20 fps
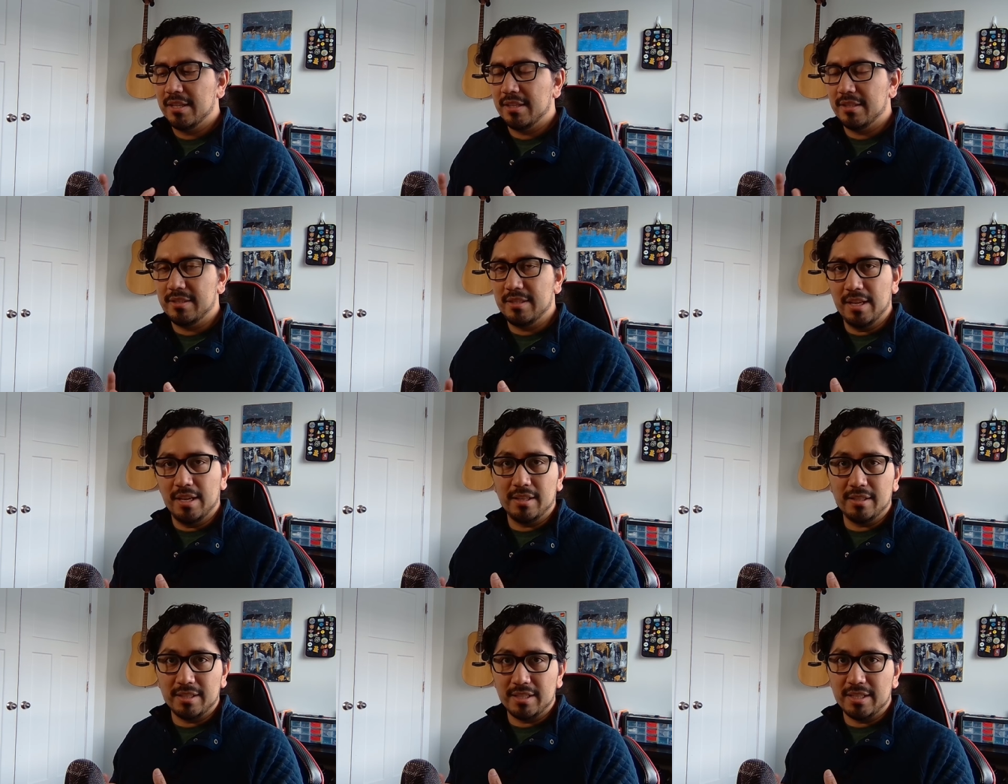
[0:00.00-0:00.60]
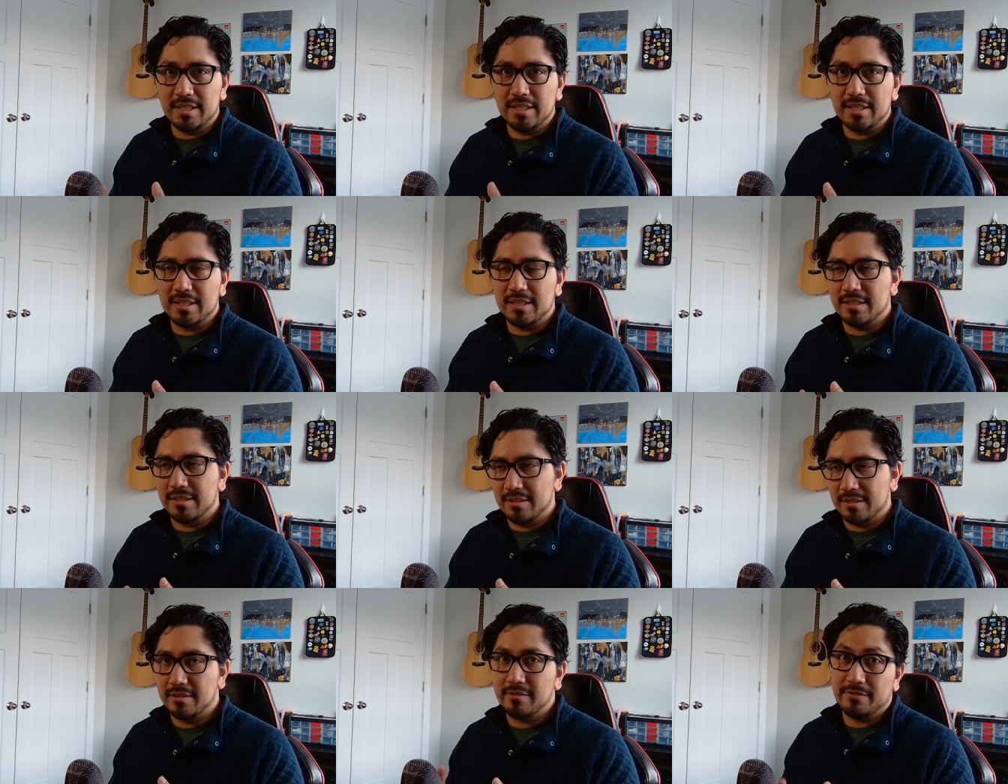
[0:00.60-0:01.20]

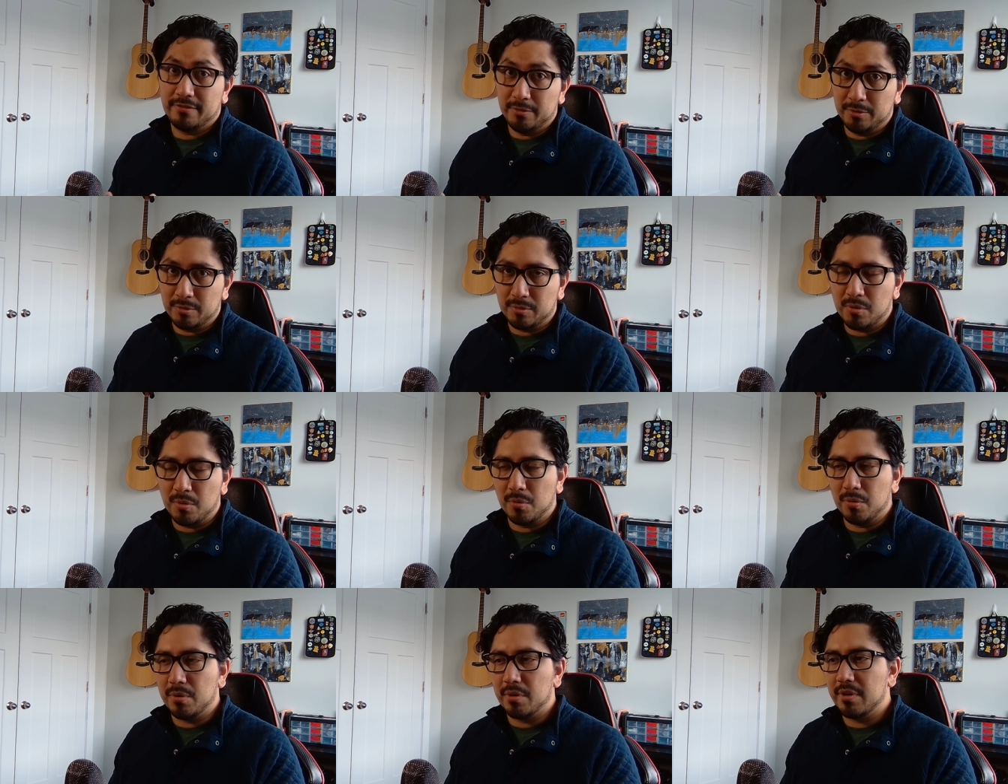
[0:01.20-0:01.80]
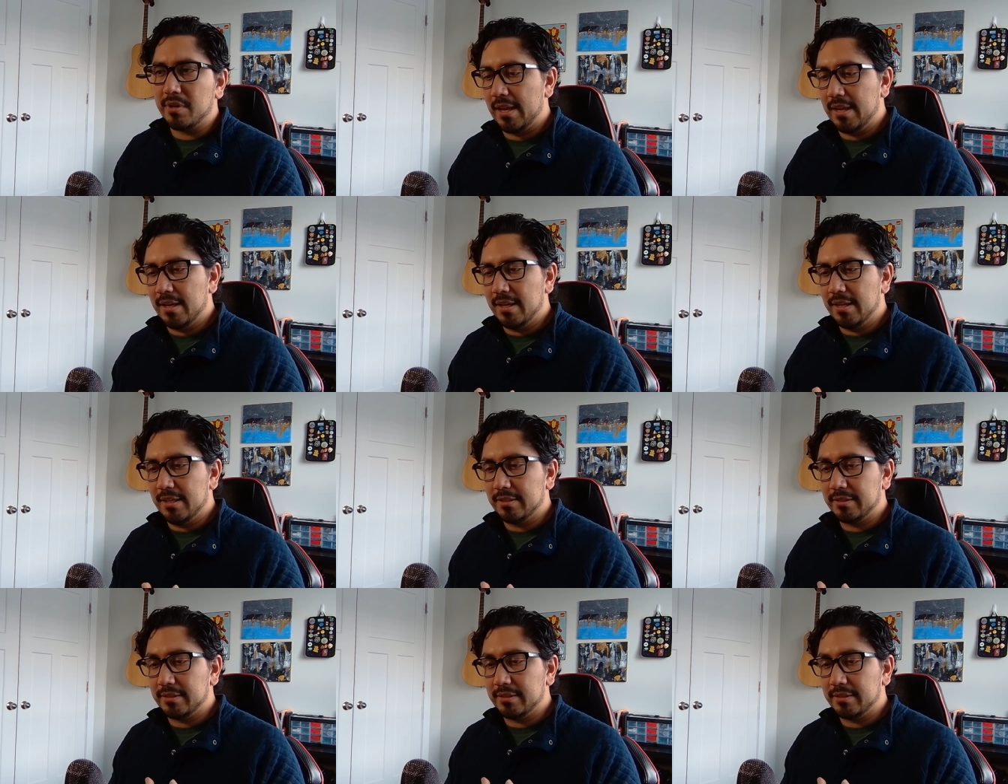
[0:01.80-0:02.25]
deli food court uh,